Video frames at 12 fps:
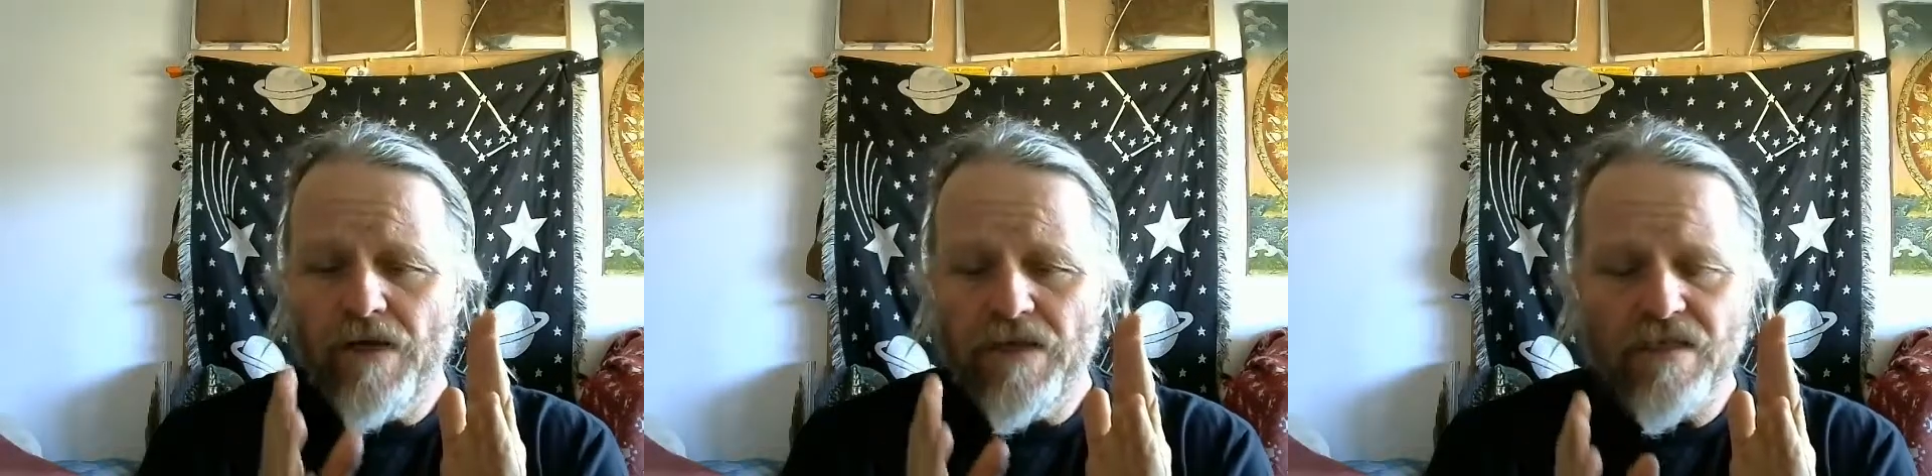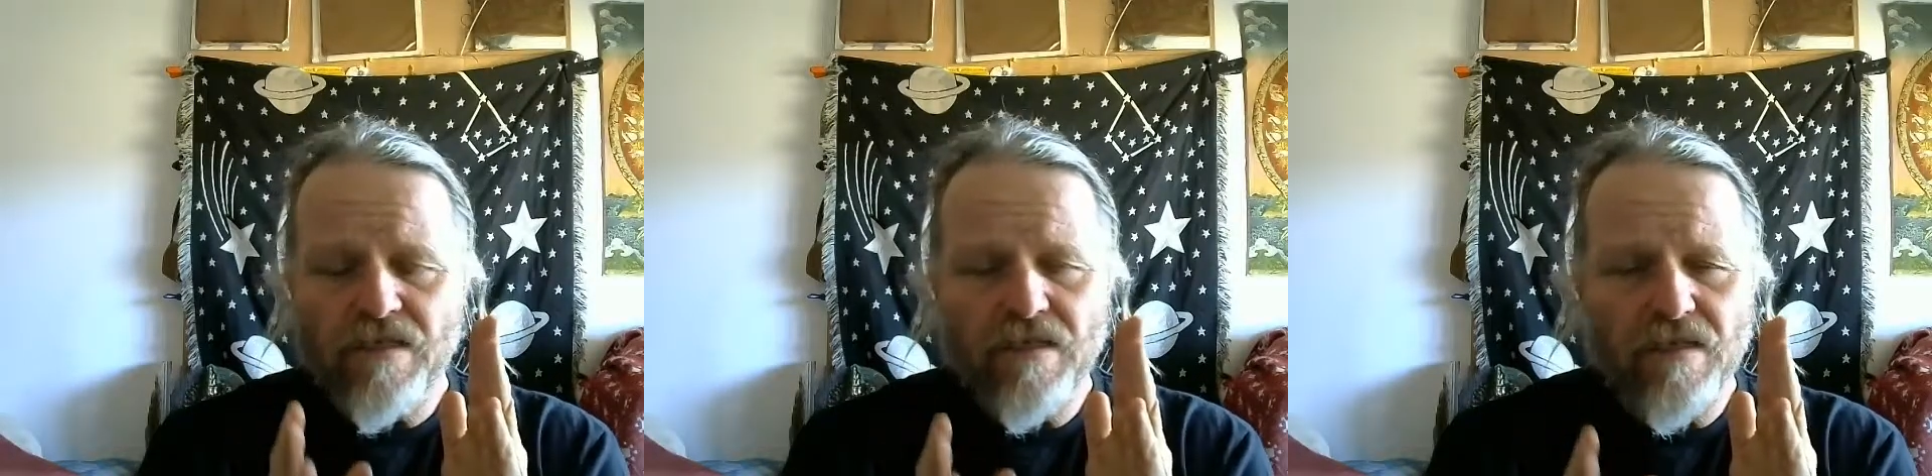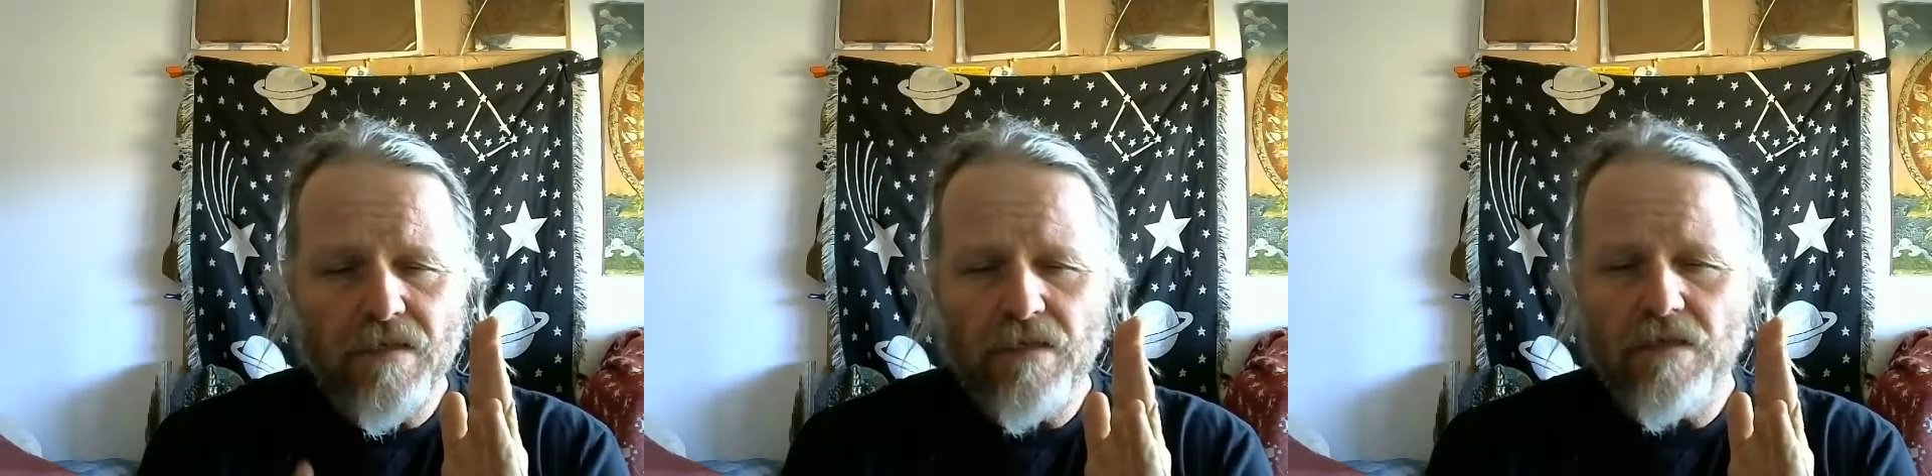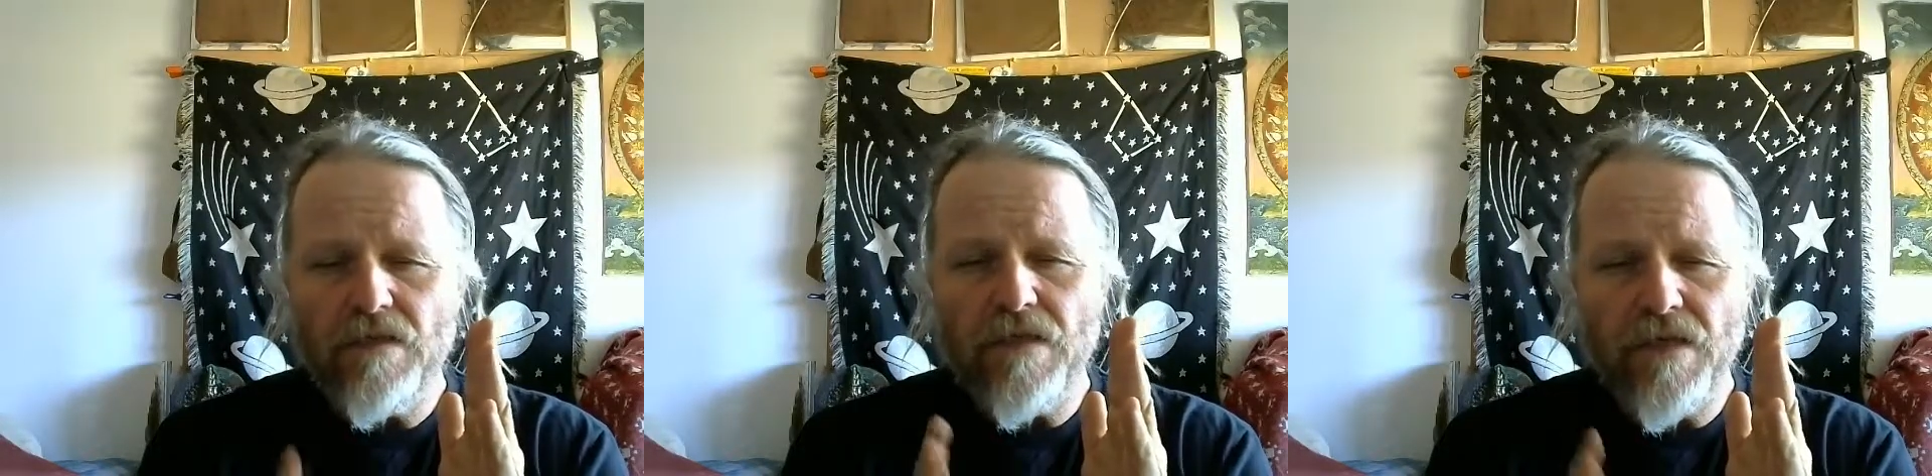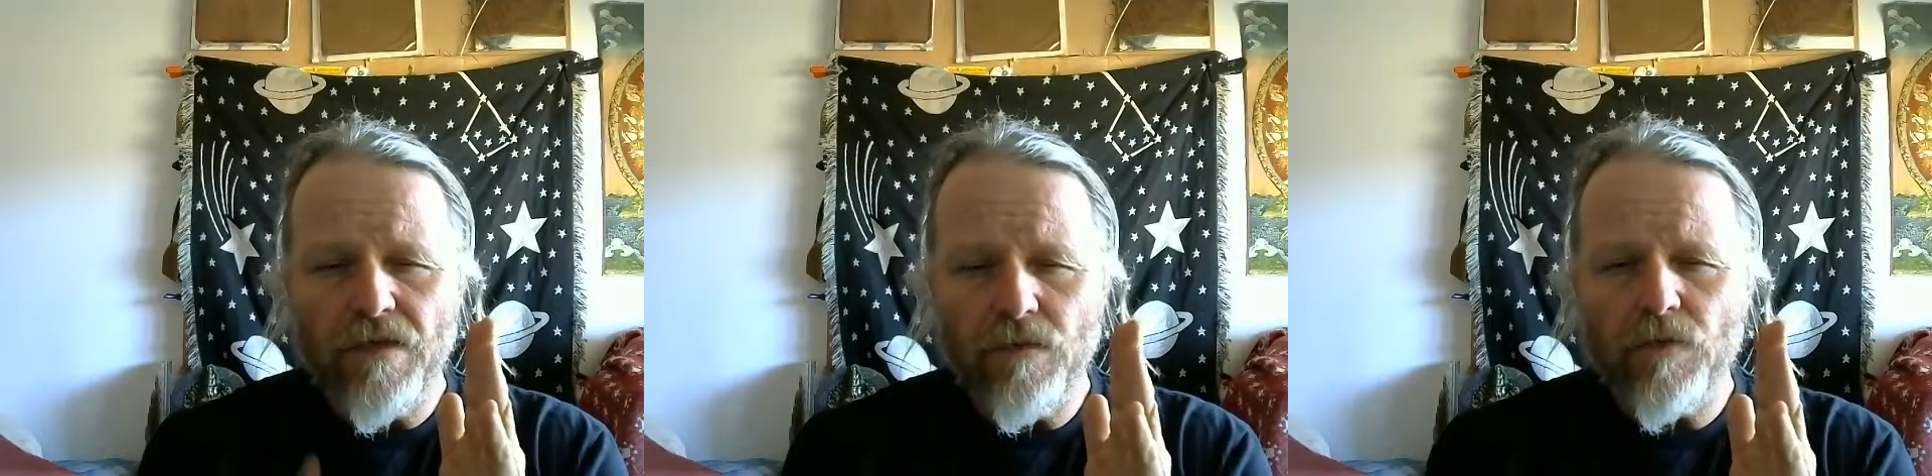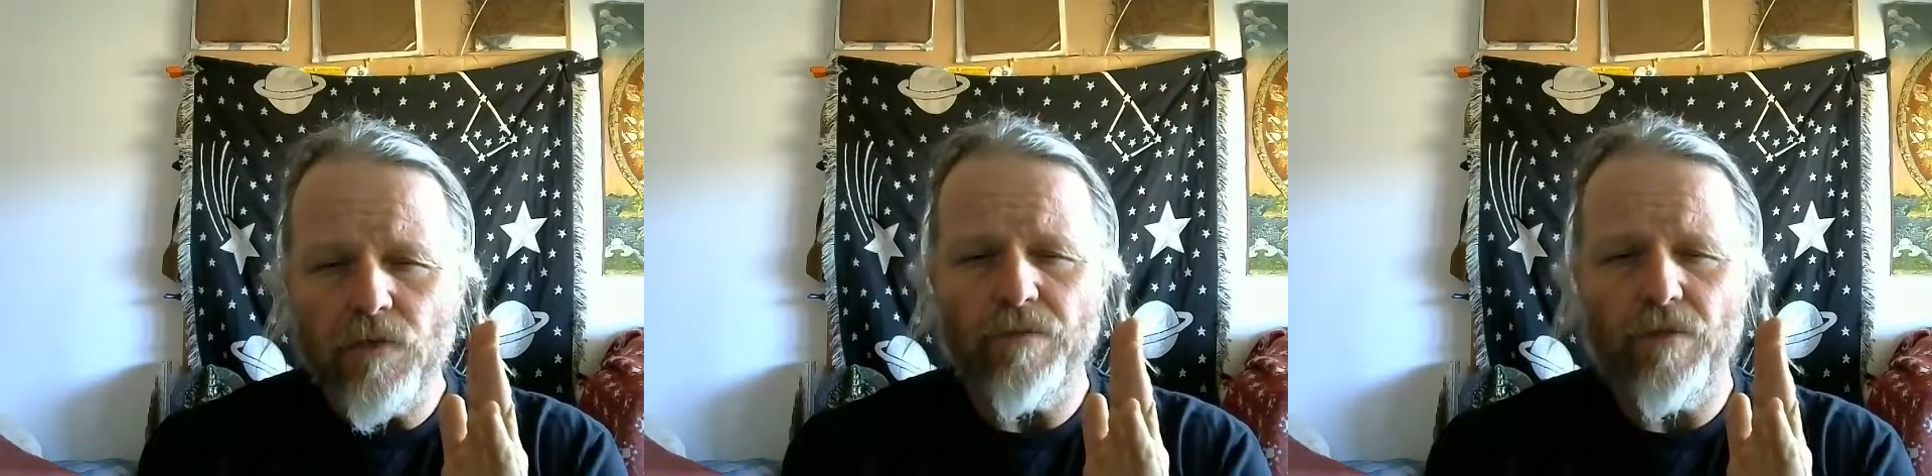still
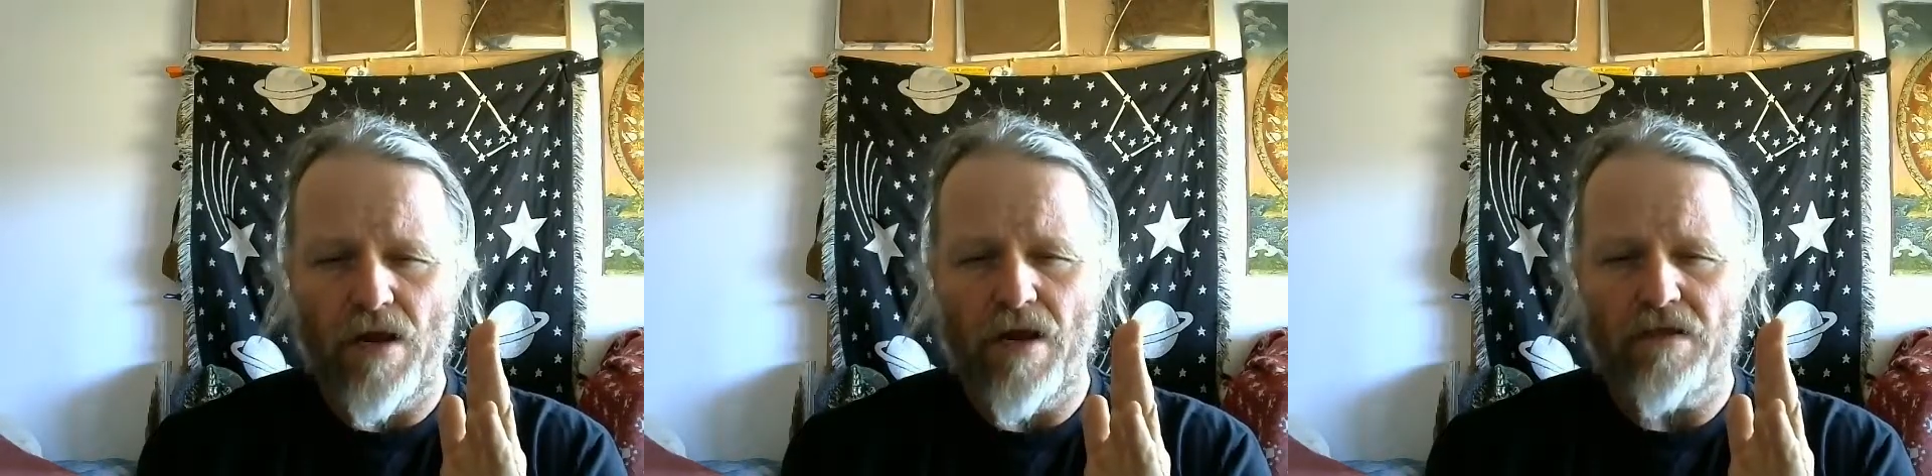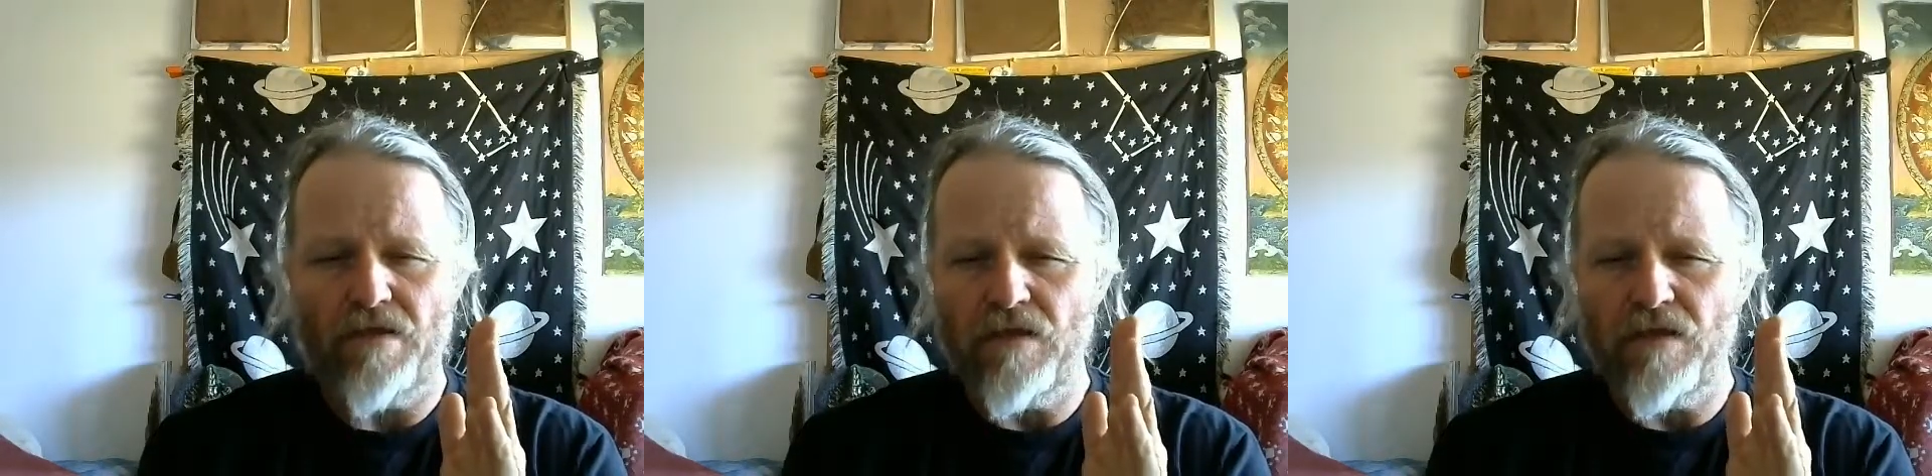inward practice,